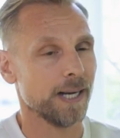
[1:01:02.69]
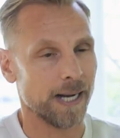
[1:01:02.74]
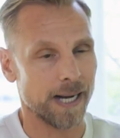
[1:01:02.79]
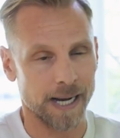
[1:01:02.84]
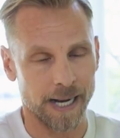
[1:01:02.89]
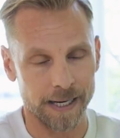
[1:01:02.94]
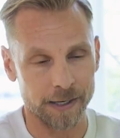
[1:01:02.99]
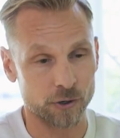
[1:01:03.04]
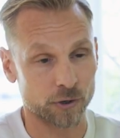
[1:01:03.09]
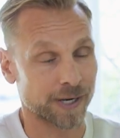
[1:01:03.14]

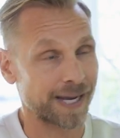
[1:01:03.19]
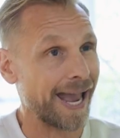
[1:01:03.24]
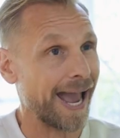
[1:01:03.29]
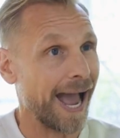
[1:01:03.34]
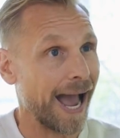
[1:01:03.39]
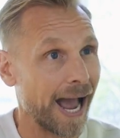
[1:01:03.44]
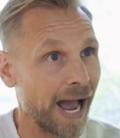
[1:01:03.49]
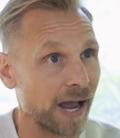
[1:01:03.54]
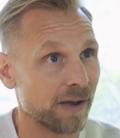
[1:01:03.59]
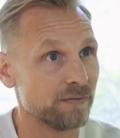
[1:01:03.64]
uh, your
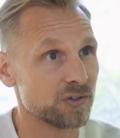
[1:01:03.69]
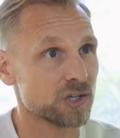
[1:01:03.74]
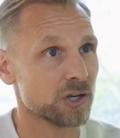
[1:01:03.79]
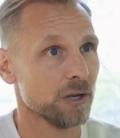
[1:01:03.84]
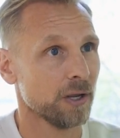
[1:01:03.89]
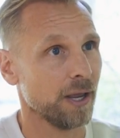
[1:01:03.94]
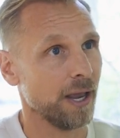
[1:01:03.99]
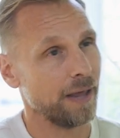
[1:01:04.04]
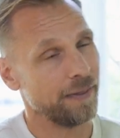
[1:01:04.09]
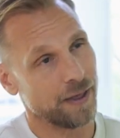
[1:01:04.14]

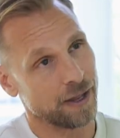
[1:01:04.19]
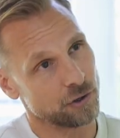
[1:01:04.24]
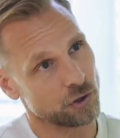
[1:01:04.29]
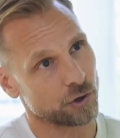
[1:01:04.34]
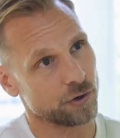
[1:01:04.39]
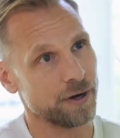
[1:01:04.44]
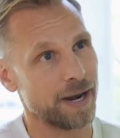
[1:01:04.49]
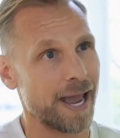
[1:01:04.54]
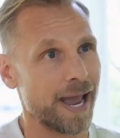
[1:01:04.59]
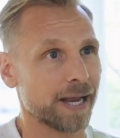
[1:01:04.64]
calves, and then
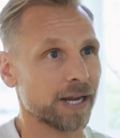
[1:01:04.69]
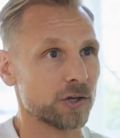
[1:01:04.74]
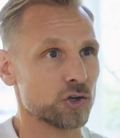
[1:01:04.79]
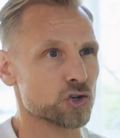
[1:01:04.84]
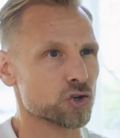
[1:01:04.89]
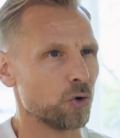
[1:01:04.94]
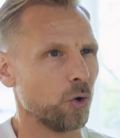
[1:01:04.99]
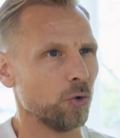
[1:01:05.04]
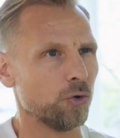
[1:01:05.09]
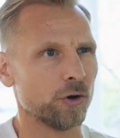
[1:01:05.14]
your neck and
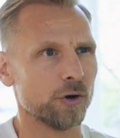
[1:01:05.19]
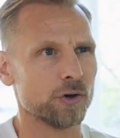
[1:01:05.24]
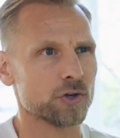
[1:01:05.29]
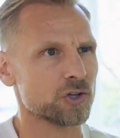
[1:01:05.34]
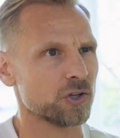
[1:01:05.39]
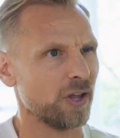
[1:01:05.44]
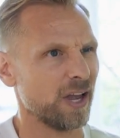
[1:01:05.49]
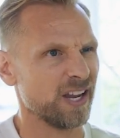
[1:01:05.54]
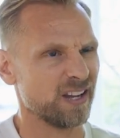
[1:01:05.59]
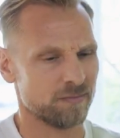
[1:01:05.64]

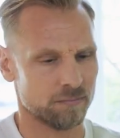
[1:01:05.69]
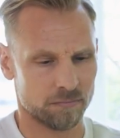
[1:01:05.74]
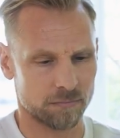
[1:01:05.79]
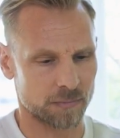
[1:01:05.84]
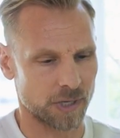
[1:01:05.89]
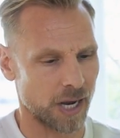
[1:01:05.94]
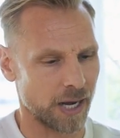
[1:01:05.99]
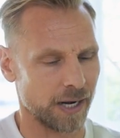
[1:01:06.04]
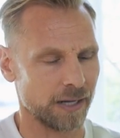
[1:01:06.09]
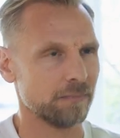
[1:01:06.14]
shoulders,
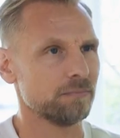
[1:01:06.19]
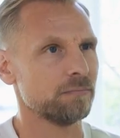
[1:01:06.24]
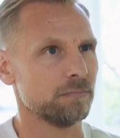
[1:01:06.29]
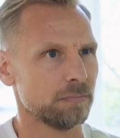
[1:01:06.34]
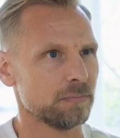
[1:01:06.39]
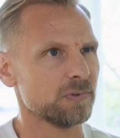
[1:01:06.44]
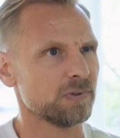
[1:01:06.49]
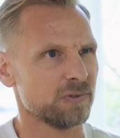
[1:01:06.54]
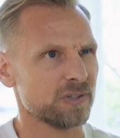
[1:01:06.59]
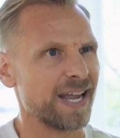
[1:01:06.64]
like kind of
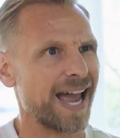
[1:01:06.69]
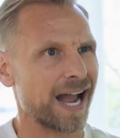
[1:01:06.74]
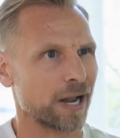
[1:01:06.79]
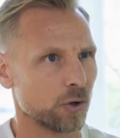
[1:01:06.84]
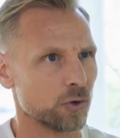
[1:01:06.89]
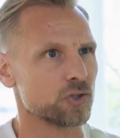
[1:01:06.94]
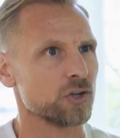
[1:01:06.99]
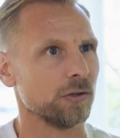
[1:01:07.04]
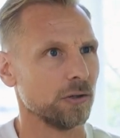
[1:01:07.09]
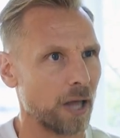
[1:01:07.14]

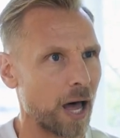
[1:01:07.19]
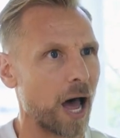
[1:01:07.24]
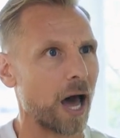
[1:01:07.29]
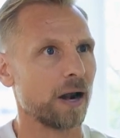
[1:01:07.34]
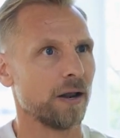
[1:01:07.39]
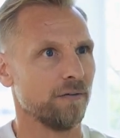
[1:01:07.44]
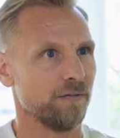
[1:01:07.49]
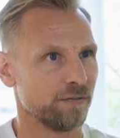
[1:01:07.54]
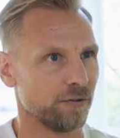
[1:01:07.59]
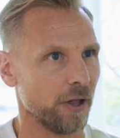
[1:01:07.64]
tackles a
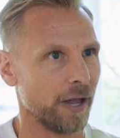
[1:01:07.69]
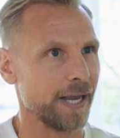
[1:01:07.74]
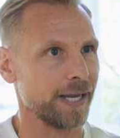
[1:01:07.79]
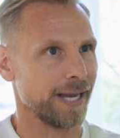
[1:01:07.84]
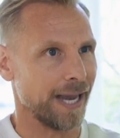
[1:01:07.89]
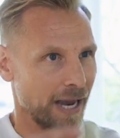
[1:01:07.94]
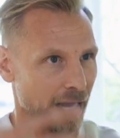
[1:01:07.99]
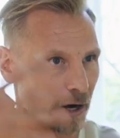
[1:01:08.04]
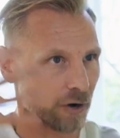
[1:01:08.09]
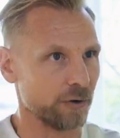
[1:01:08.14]
lot of
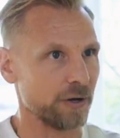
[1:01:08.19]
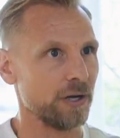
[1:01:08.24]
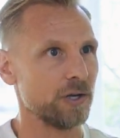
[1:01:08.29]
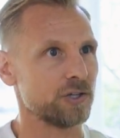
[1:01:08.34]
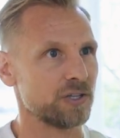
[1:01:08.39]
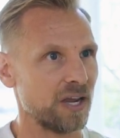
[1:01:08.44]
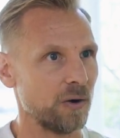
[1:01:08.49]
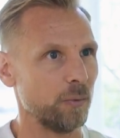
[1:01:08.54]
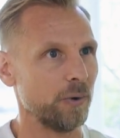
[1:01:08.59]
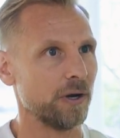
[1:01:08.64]
like
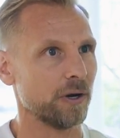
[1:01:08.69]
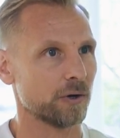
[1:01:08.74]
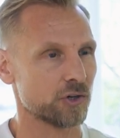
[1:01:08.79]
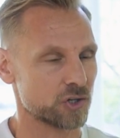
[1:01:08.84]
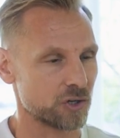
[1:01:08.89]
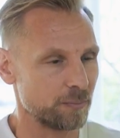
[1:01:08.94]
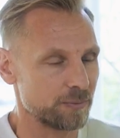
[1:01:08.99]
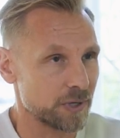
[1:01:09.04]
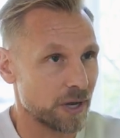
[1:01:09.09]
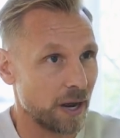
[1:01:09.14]
areas that we are
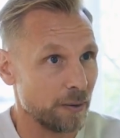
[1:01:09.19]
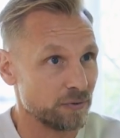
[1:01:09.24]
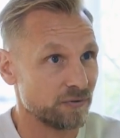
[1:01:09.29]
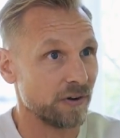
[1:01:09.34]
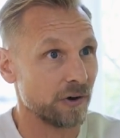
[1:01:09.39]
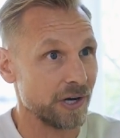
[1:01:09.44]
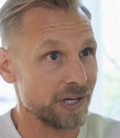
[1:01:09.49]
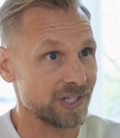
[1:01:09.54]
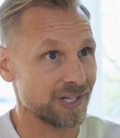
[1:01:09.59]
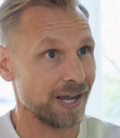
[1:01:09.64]
sometimes
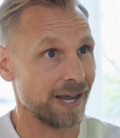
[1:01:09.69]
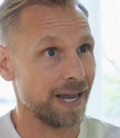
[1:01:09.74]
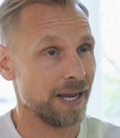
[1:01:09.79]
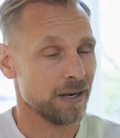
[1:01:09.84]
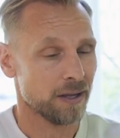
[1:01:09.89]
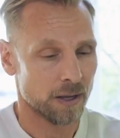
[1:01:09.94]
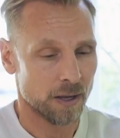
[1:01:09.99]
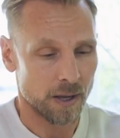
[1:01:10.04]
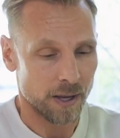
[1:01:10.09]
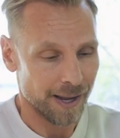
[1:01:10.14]
very tight.